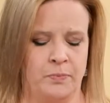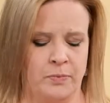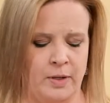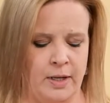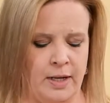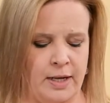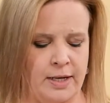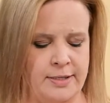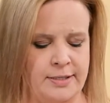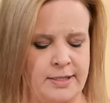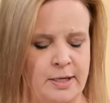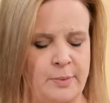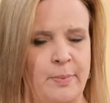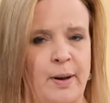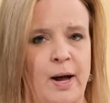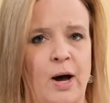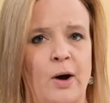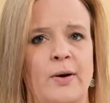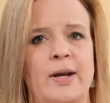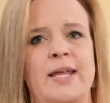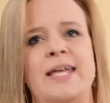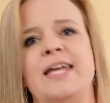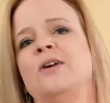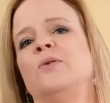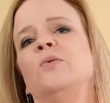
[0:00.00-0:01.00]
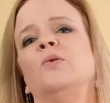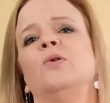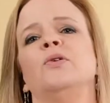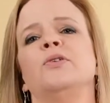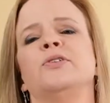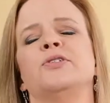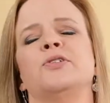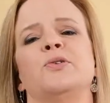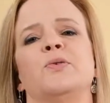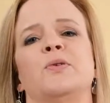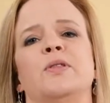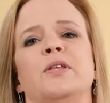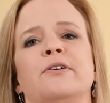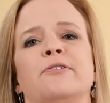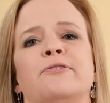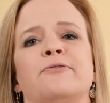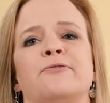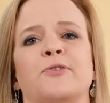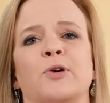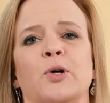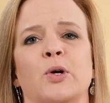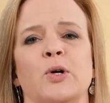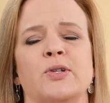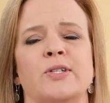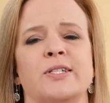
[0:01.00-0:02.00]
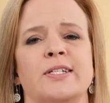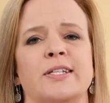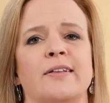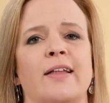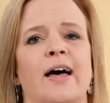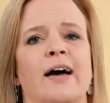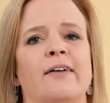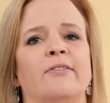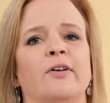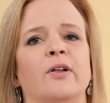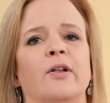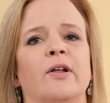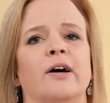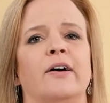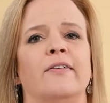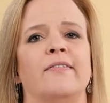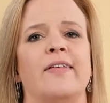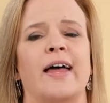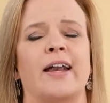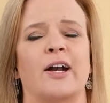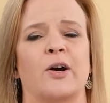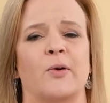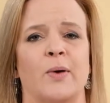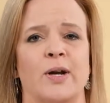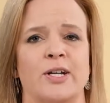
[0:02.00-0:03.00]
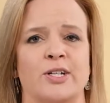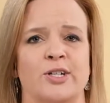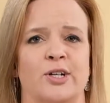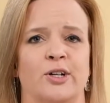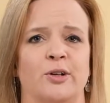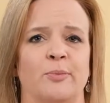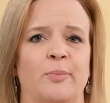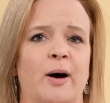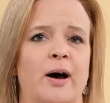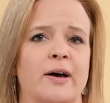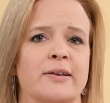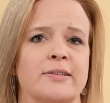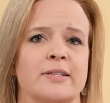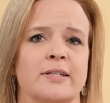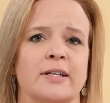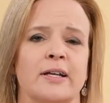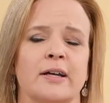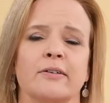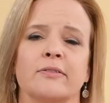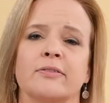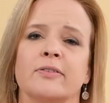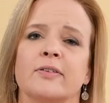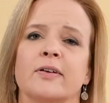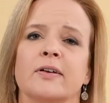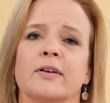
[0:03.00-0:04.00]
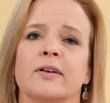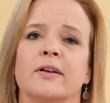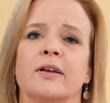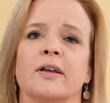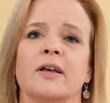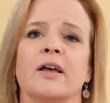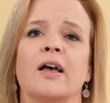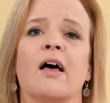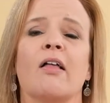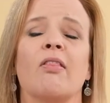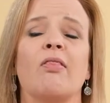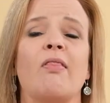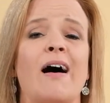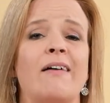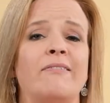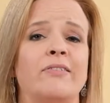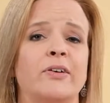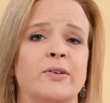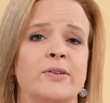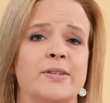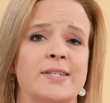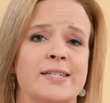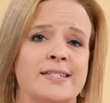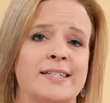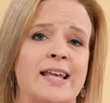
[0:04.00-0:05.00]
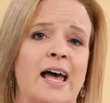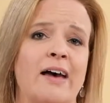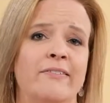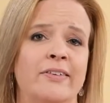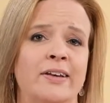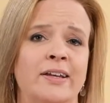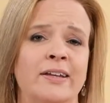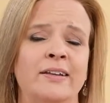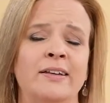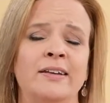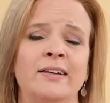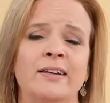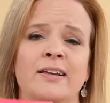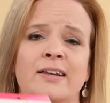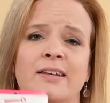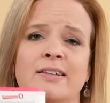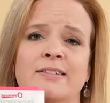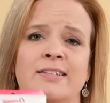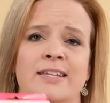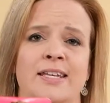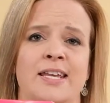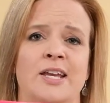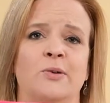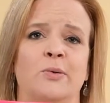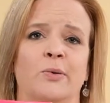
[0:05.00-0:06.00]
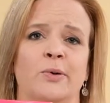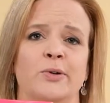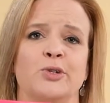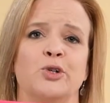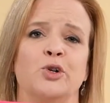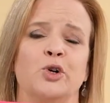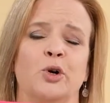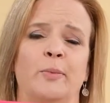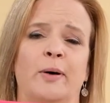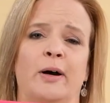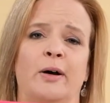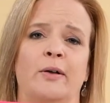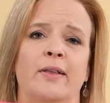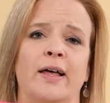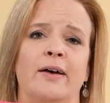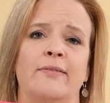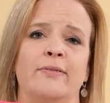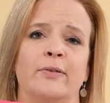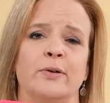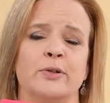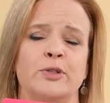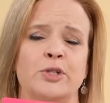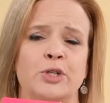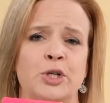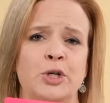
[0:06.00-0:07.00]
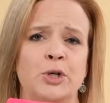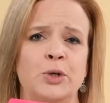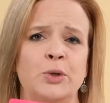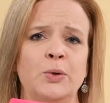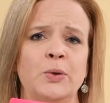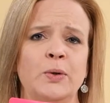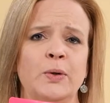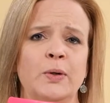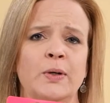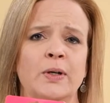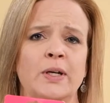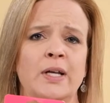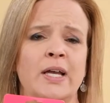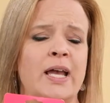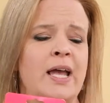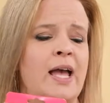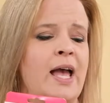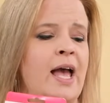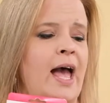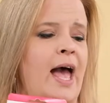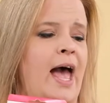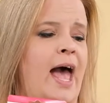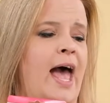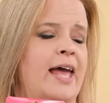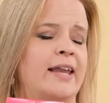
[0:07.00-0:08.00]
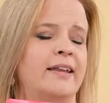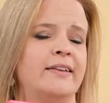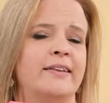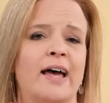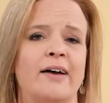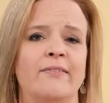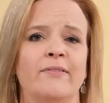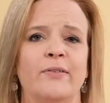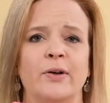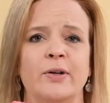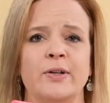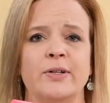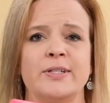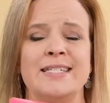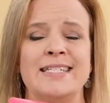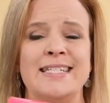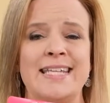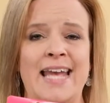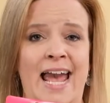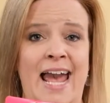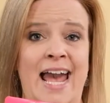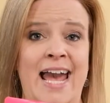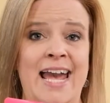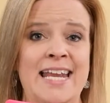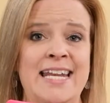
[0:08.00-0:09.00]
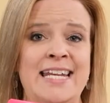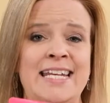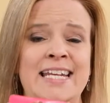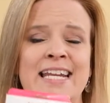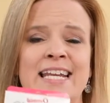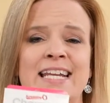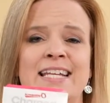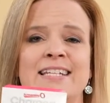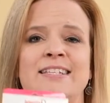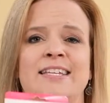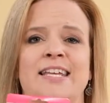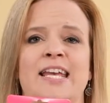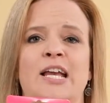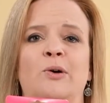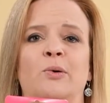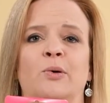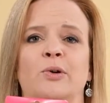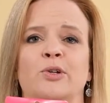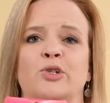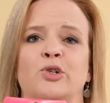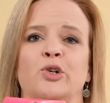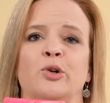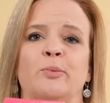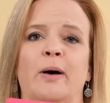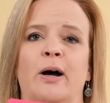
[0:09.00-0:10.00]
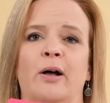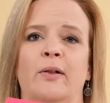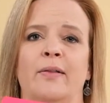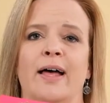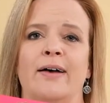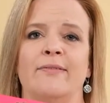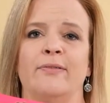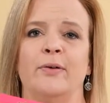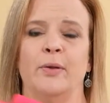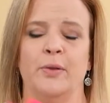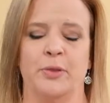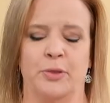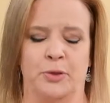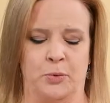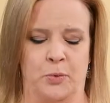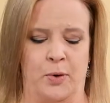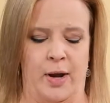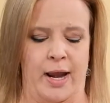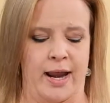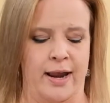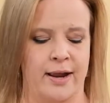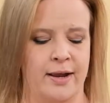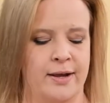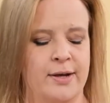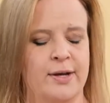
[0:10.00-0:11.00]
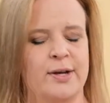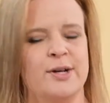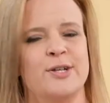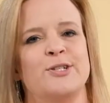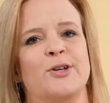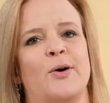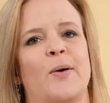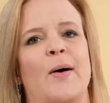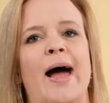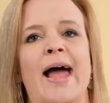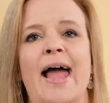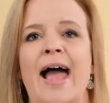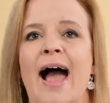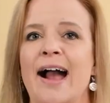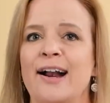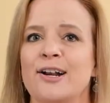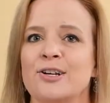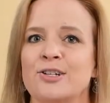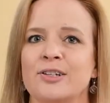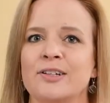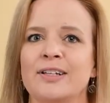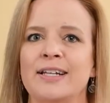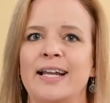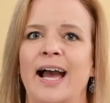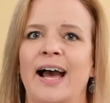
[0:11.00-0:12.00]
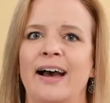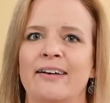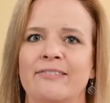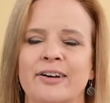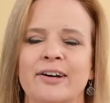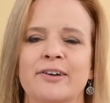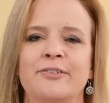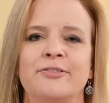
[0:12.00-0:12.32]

is about equal to the first level of that original Positive. Level 7 is equal to about level 2. And level 10 is equal to about level 3. So I actually have a